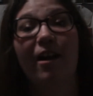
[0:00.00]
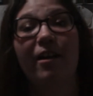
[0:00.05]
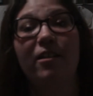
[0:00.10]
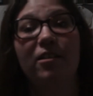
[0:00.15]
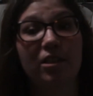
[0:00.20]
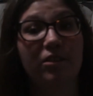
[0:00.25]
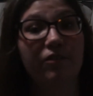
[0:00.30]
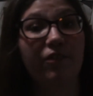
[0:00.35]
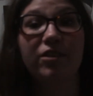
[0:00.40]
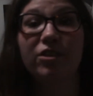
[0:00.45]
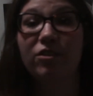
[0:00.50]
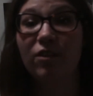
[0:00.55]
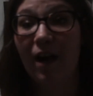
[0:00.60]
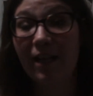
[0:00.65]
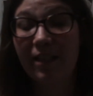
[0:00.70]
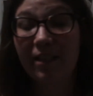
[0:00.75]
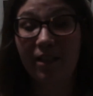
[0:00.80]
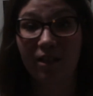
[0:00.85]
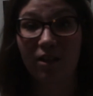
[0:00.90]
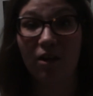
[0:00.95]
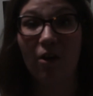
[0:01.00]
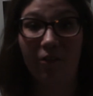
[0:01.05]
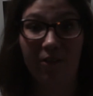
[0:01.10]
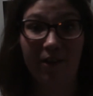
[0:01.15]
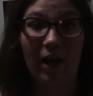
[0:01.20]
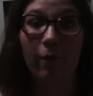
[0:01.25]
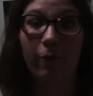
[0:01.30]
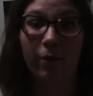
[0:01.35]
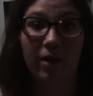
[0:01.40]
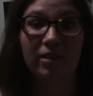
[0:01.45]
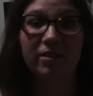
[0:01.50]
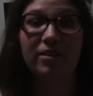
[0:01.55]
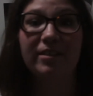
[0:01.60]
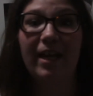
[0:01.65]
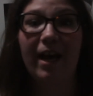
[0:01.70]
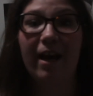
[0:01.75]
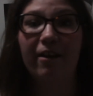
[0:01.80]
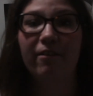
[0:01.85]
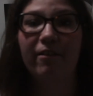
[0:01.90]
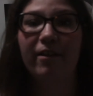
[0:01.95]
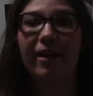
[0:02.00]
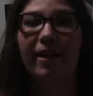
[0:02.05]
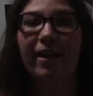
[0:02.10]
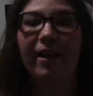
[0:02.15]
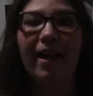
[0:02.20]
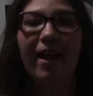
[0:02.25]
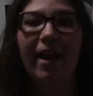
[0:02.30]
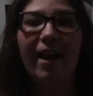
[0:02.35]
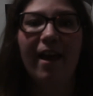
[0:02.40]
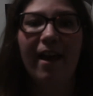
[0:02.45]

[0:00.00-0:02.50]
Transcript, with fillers: interest fee so I didn't go then I went on Saturday